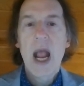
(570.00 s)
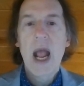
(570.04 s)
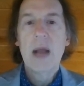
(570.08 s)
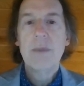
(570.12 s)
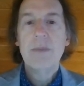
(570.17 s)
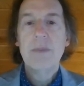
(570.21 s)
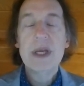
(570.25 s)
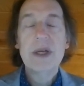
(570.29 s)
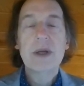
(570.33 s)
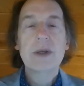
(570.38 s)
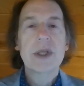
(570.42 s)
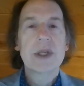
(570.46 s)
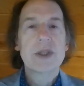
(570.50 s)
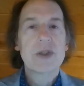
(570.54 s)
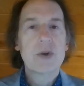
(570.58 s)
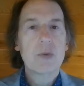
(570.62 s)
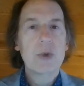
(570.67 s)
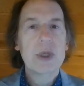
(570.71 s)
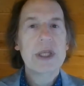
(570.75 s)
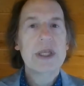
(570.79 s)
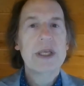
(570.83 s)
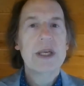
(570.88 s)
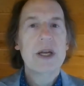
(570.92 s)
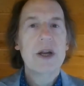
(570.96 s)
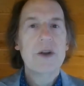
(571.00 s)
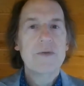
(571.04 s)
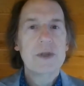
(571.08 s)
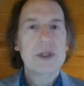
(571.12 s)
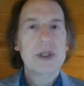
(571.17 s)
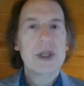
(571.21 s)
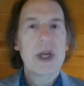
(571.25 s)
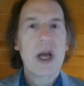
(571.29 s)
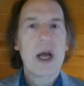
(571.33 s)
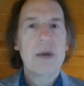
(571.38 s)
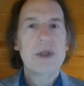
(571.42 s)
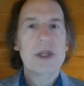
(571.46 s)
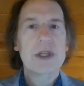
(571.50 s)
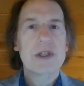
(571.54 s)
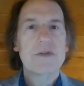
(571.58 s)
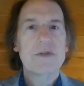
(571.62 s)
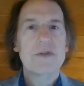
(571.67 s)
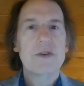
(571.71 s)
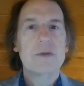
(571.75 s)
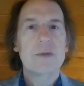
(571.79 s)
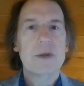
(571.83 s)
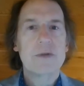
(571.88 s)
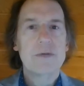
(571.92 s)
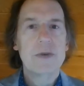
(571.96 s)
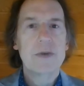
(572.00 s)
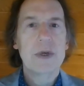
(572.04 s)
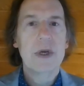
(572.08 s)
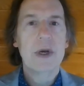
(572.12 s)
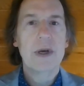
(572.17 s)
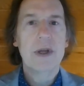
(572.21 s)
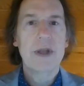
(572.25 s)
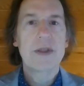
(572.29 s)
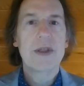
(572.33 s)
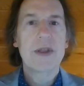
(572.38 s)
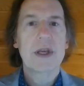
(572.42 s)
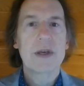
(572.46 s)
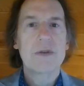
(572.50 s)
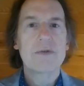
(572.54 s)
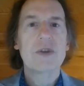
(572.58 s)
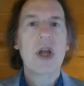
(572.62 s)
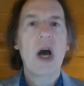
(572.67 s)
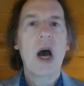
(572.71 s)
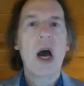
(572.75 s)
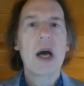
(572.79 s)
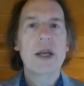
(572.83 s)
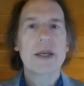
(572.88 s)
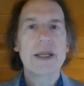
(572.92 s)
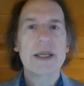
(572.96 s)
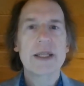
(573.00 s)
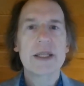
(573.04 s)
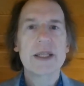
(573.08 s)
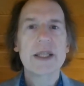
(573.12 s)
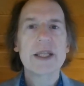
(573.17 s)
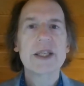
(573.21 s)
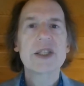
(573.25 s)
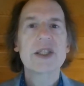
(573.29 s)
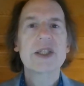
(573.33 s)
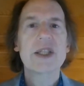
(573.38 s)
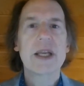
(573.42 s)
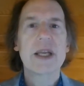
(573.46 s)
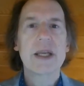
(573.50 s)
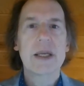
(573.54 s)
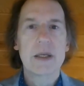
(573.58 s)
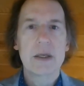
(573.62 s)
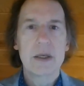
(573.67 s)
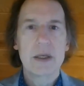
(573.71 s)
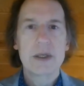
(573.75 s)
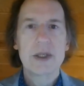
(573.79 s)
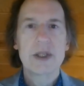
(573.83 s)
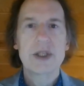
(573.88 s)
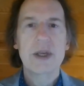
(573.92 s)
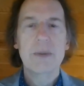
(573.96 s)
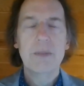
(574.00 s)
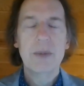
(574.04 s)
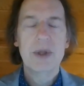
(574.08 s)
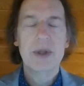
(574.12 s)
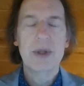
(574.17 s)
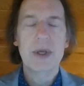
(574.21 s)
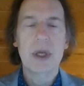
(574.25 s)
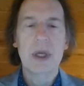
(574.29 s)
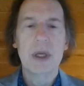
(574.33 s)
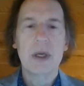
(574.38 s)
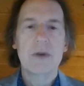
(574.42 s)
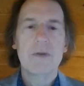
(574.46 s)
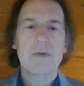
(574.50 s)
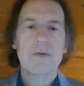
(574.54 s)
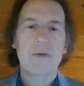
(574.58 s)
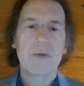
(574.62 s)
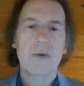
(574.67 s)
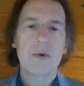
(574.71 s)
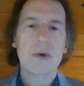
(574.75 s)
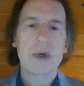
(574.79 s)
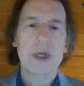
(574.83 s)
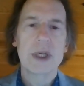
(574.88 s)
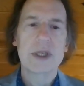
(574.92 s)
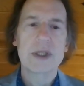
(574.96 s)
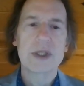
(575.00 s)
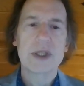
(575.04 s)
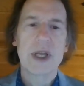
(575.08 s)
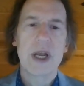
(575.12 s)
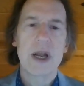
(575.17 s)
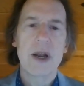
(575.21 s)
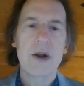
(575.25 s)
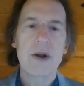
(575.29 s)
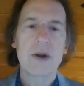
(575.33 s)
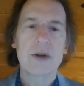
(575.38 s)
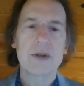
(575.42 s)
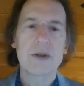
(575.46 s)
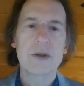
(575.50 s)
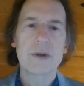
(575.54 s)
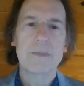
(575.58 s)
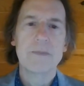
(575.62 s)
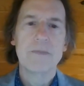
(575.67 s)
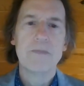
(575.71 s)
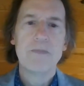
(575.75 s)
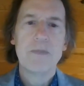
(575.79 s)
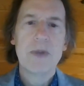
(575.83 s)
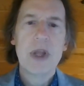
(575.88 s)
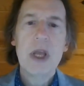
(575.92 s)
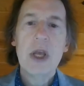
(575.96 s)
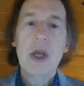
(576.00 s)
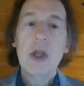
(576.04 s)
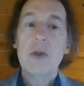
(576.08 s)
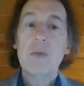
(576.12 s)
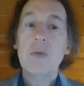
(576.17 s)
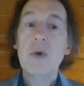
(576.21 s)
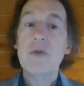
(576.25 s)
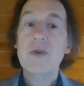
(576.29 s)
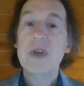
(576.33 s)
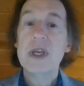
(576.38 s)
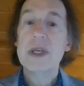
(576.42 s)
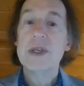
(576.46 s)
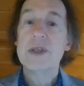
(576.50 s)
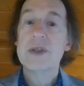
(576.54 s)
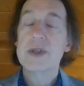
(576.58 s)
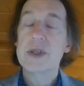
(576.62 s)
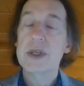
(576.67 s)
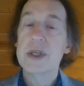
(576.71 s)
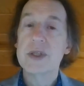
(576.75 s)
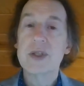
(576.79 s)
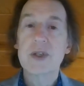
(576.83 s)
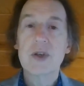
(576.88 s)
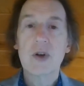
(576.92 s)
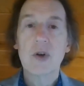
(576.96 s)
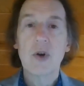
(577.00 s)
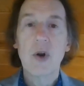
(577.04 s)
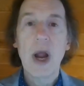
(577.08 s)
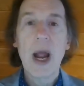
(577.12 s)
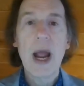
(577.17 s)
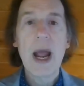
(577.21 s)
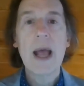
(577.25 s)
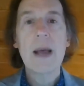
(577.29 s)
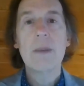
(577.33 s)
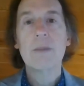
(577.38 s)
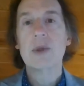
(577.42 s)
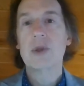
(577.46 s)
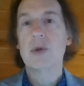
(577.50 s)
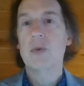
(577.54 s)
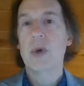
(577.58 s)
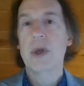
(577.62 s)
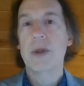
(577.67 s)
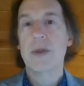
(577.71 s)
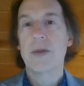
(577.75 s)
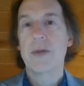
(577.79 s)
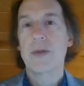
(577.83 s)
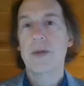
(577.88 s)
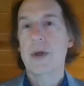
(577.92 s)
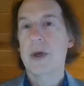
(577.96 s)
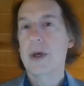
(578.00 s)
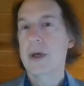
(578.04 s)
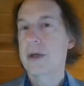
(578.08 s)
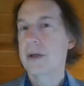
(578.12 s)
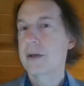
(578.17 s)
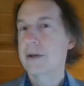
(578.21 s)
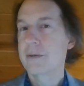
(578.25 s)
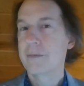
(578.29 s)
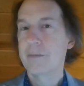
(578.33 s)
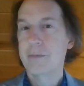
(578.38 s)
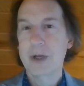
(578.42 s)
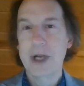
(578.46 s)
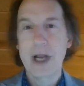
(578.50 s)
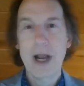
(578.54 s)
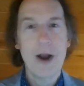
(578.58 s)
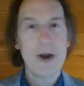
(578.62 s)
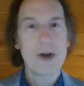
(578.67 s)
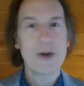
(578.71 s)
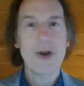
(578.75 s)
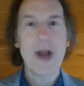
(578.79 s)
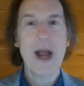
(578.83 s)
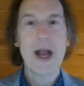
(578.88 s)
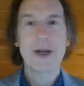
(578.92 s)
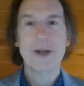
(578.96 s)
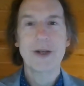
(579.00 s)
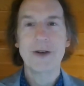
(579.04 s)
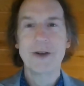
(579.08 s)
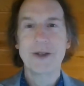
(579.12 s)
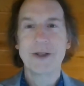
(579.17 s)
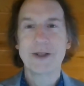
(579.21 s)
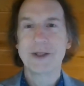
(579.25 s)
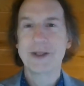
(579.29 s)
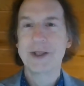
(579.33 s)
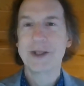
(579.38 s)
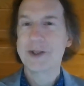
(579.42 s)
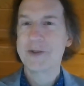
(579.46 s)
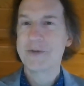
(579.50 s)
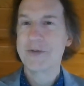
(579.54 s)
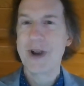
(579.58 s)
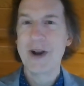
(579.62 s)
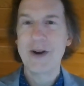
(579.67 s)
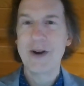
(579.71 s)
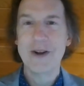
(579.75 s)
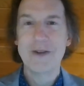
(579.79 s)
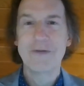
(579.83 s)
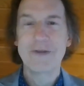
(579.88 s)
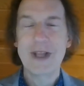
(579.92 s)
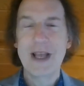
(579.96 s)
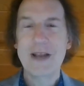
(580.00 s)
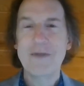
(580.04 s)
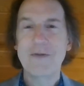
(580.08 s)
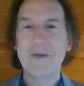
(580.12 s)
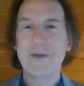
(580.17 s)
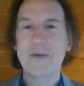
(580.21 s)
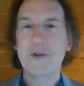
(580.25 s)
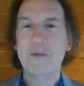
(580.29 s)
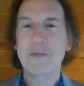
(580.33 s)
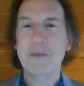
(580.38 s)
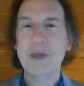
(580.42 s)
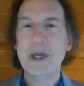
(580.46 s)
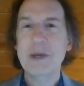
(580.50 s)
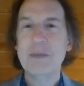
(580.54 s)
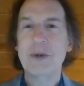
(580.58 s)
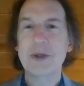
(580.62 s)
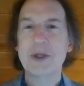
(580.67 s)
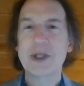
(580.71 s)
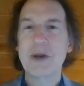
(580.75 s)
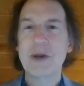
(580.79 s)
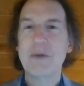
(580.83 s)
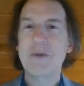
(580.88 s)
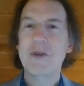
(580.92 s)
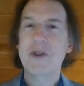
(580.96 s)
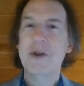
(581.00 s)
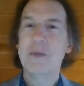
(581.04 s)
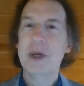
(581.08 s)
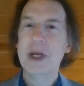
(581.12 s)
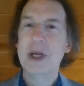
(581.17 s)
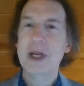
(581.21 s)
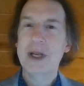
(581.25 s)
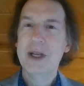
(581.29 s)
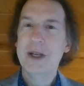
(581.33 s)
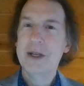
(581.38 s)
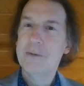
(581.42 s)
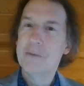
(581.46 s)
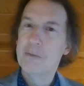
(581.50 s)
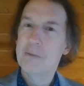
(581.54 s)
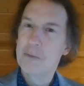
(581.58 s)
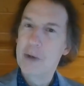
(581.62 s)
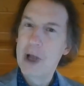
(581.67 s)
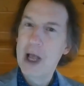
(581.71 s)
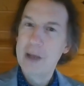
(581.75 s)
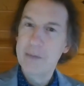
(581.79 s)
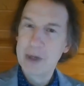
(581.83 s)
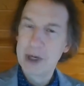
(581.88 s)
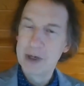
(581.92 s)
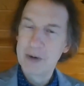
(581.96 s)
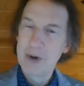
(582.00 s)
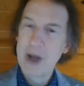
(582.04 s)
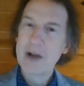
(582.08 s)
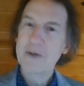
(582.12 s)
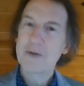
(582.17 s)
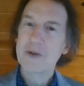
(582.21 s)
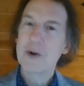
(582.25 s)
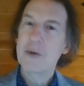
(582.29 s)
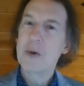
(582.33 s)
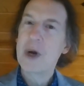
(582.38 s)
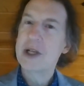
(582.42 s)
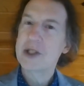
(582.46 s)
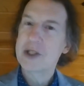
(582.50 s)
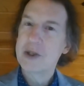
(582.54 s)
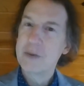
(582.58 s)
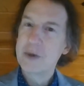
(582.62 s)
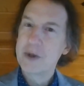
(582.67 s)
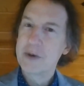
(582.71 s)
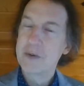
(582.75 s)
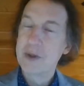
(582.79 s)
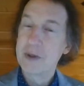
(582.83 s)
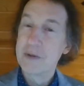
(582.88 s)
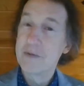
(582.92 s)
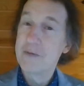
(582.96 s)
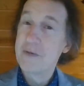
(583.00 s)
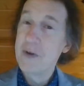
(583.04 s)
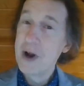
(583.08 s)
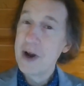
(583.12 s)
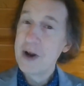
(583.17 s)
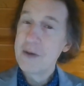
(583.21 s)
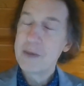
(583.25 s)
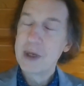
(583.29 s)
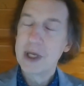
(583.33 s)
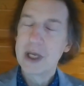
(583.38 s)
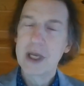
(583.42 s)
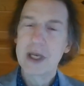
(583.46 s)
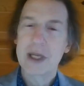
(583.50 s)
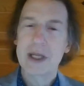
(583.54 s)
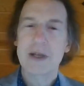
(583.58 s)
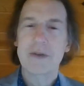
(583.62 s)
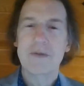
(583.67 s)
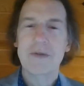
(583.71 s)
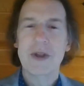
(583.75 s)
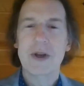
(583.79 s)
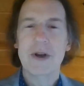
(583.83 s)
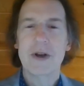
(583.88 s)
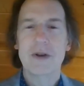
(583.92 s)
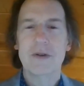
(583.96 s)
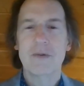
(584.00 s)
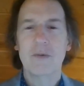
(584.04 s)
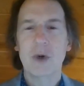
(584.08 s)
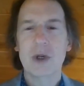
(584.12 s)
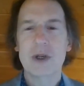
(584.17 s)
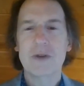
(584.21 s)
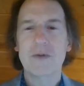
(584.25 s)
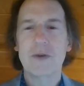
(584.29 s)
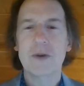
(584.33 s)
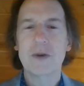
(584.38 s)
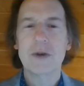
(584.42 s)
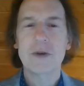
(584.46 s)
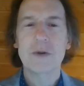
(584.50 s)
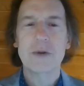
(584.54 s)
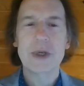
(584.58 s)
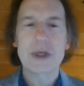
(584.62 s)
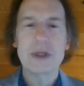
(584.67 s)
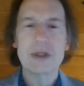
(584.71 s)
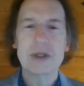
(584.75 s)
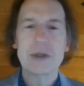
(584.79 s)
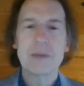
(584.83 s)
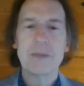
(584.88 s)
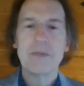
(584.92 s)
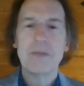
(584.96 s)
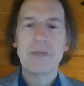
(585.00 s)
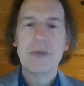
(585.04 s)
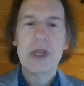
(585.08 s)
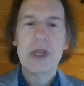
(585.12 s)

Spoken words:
And Meeker does a really careful job in this film of, I think, of not enlisting sympathy for his character. The movie is crammed with character actors, just very flavorful people. Some of them had been around for a while, some of them at the very beginning of their wonderful careers.